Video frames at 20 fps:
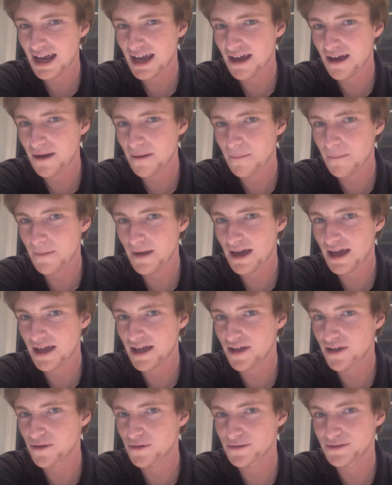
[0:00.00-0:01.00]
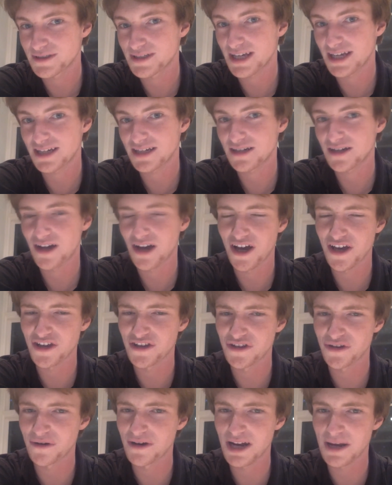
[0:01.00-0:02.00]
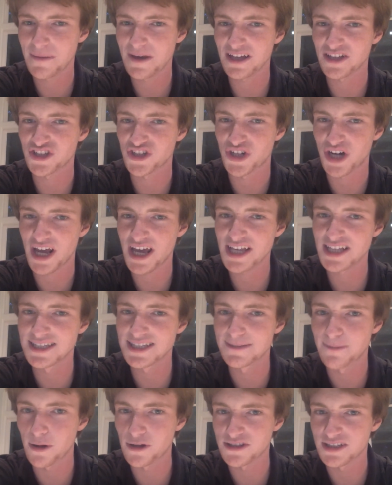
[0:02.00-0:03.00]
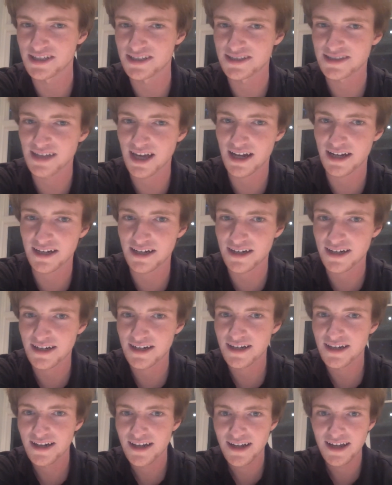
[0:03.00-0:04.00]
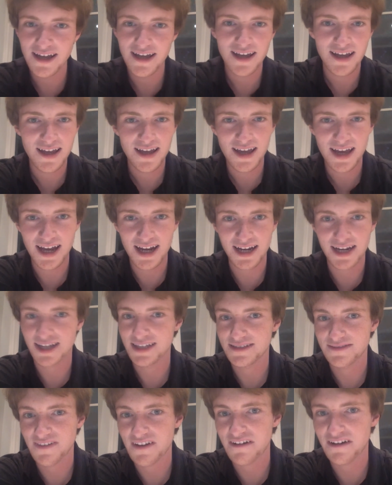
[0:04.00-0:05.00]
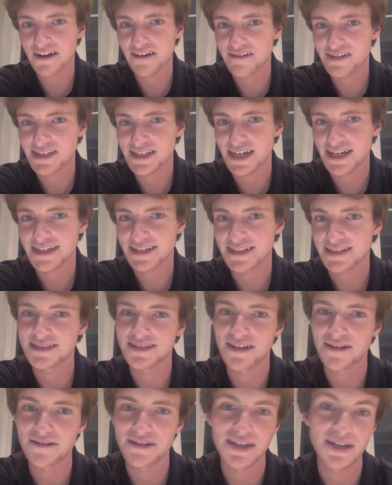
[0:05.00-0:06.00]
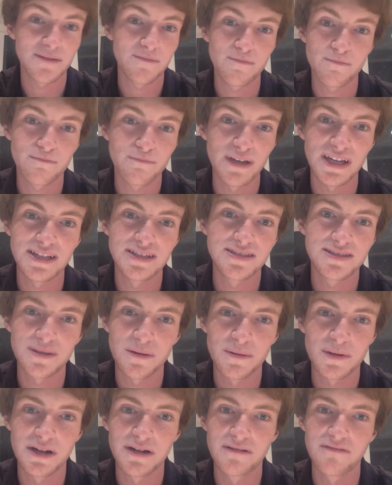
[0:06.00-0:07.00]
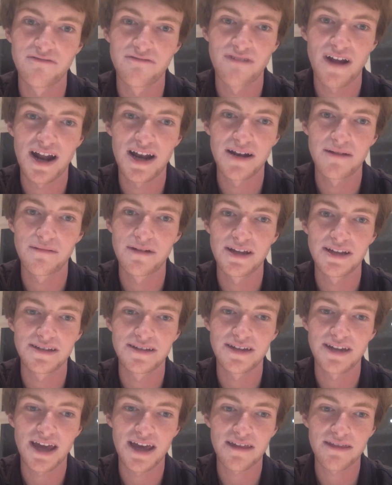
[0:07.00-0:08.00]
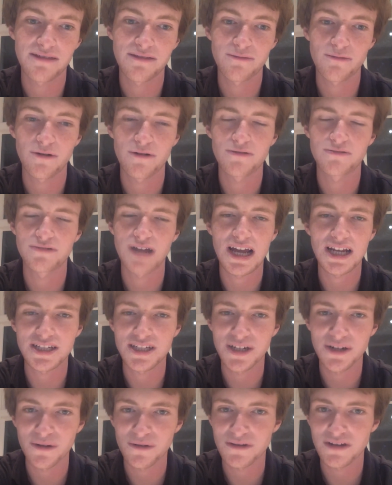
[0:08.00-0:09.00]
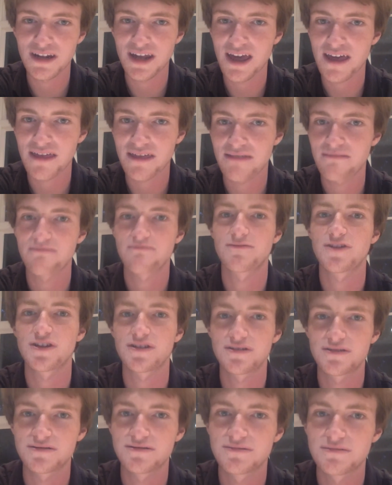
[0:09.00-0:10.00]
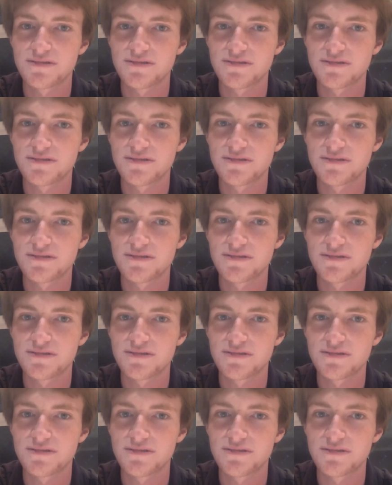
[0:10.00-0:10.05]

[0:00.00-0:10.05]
um, who said, "Are you doing a bit of train spotting, son?" And he's very irritated, so he beats someone randomly to death. Well, actually, not to death, just